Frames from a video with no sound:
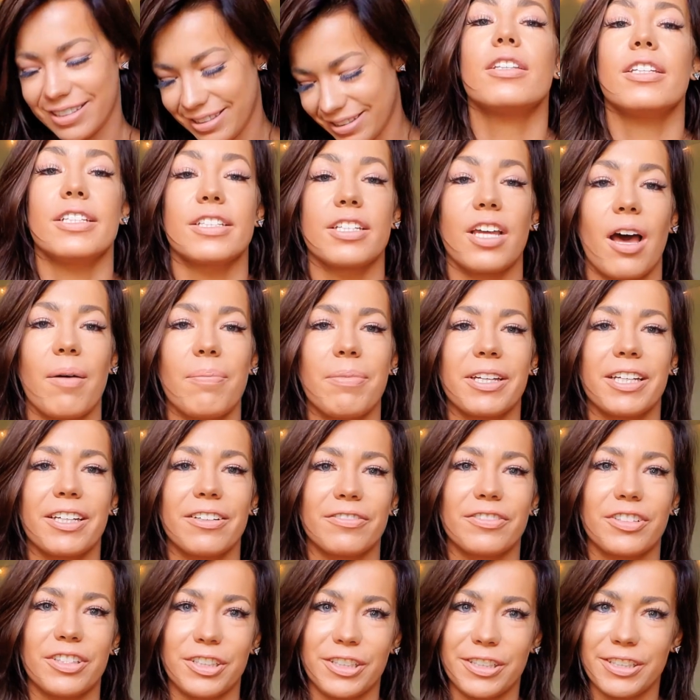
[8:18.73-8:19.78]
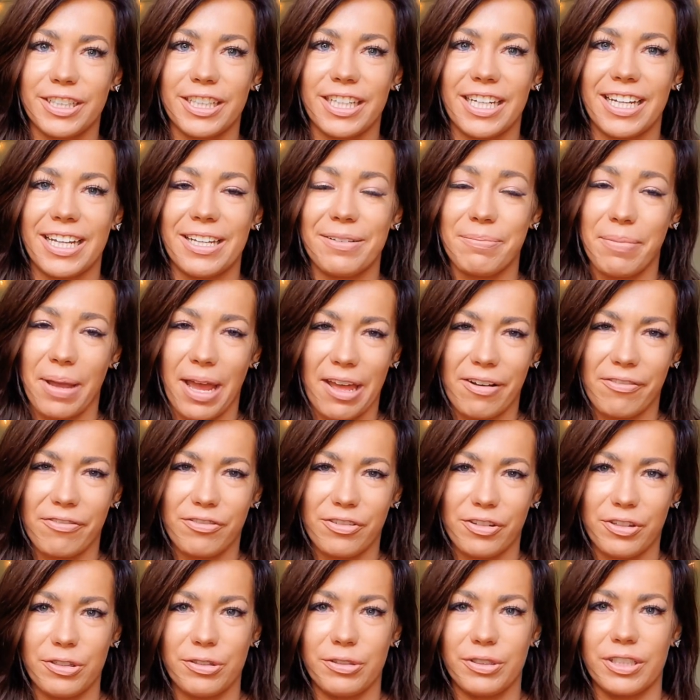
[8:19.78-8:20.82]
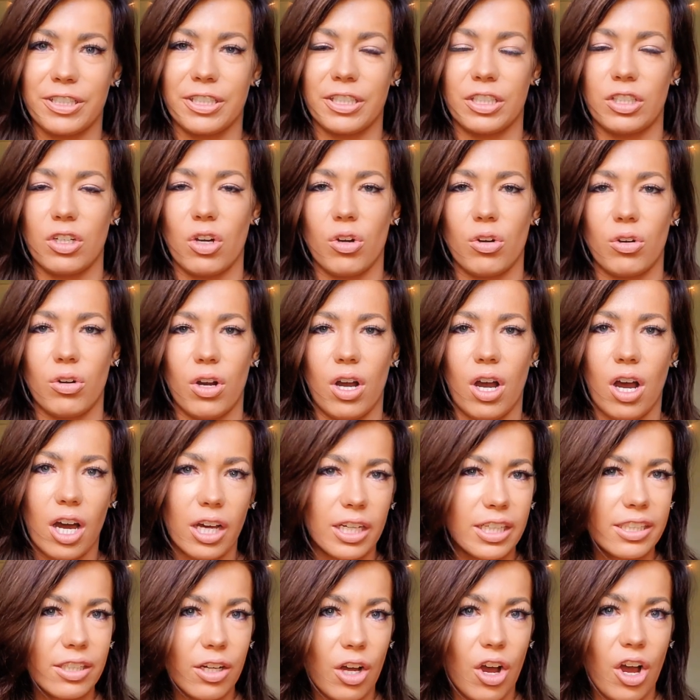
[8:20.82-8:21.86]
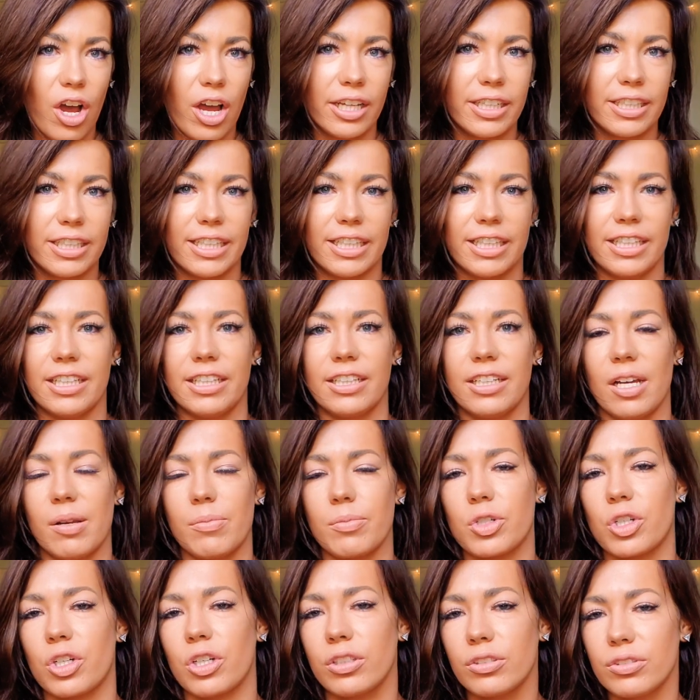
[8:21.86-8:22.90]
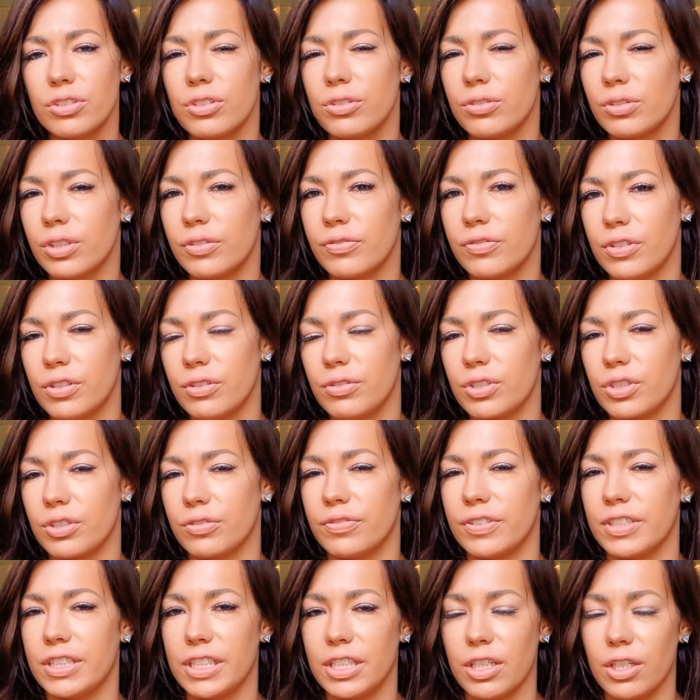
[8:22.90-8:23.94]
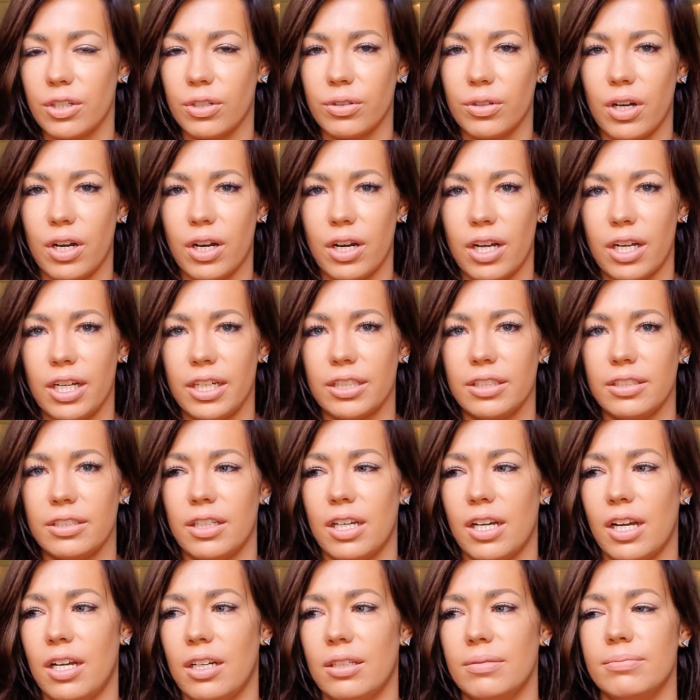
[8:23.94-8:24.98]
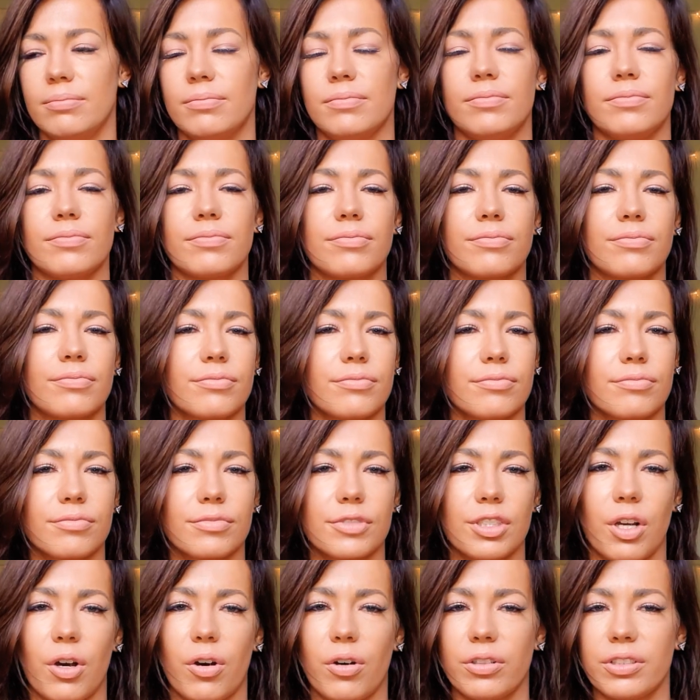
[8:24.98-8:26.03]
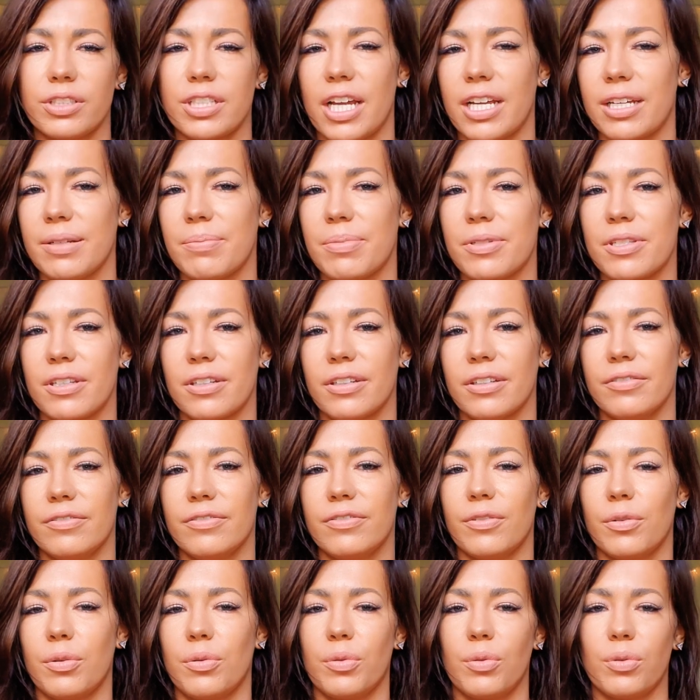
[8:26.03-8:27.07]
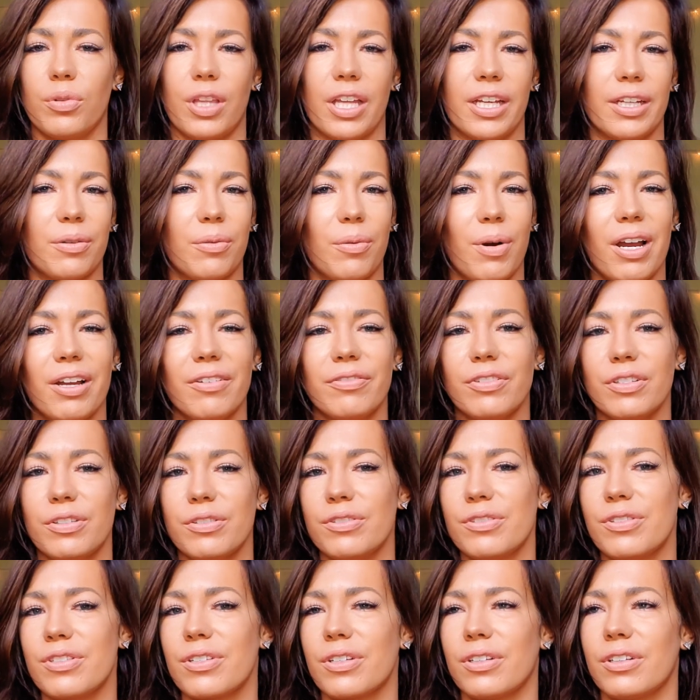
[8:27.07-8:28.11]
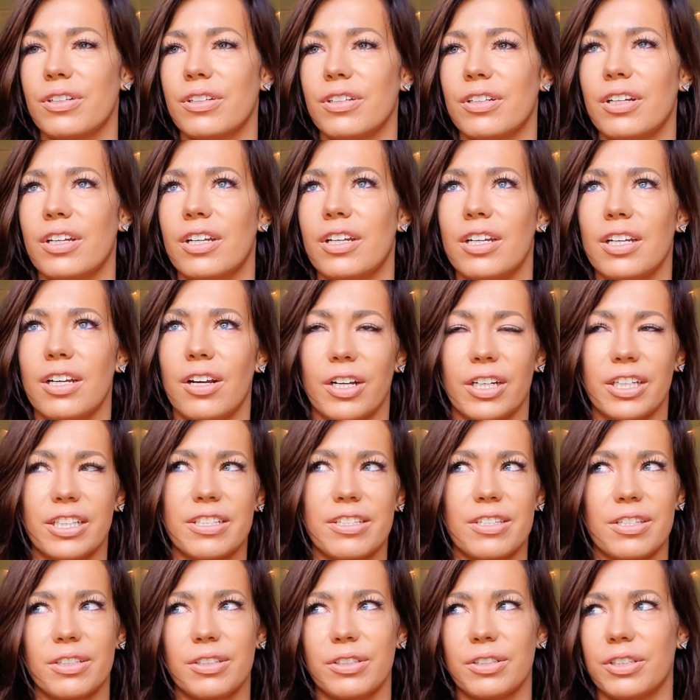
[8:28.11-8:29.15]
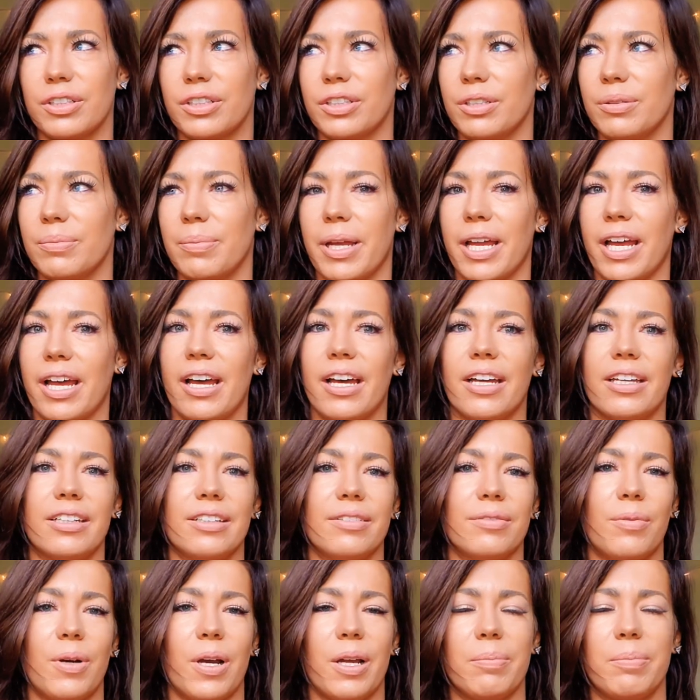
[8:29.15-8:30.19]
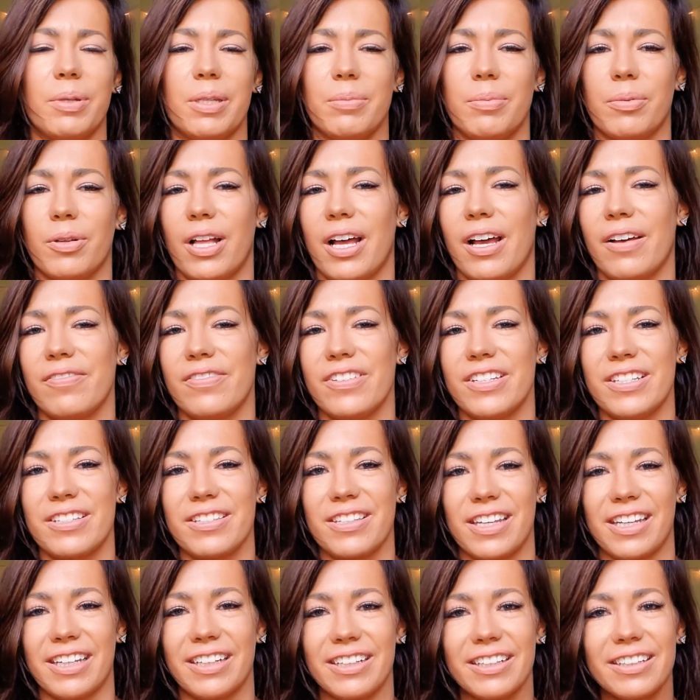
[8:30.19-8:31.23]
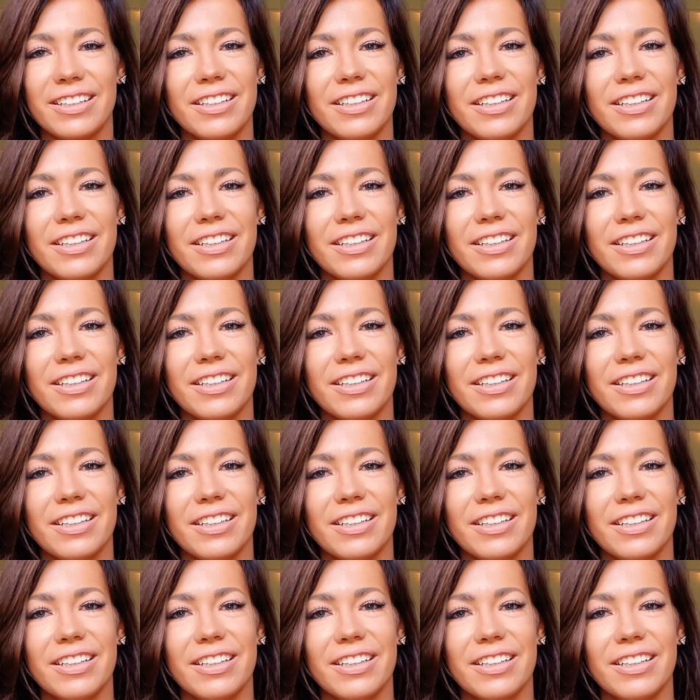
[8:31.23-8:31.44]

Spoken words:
The topic of good and bad food could go on, and I'm sure I'll do a future video on all types of like why foods are considered good or bad and why people have these like